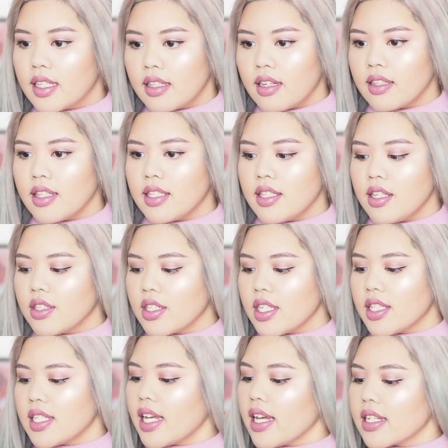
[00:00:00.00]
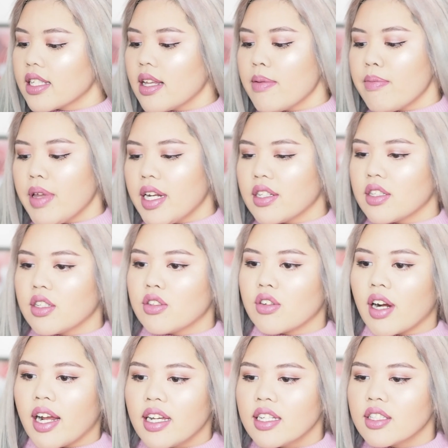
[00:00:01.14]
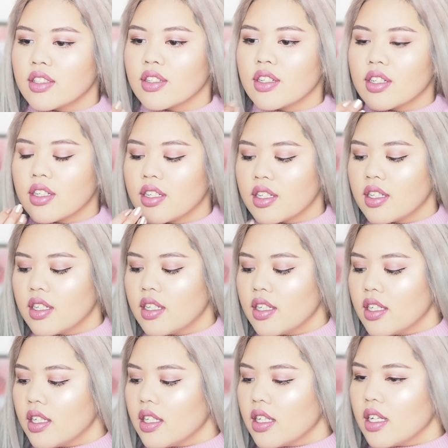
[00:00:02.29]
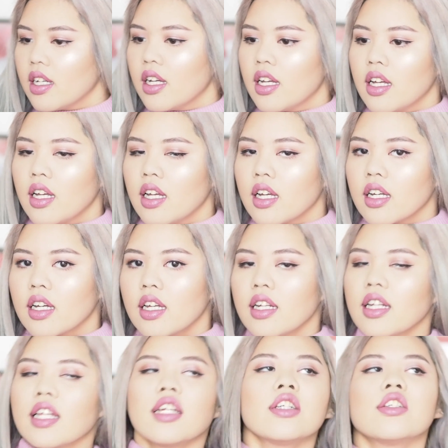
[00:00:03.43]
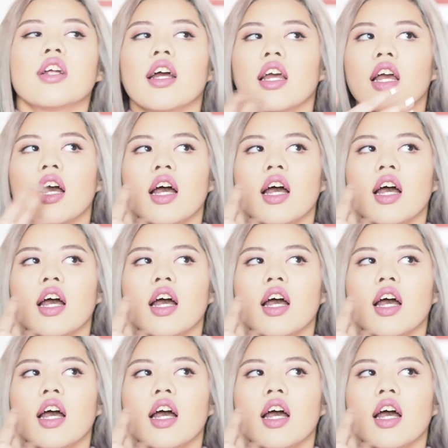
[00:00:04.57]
Now this usually takes a minute to dry, so I'm gonna dry.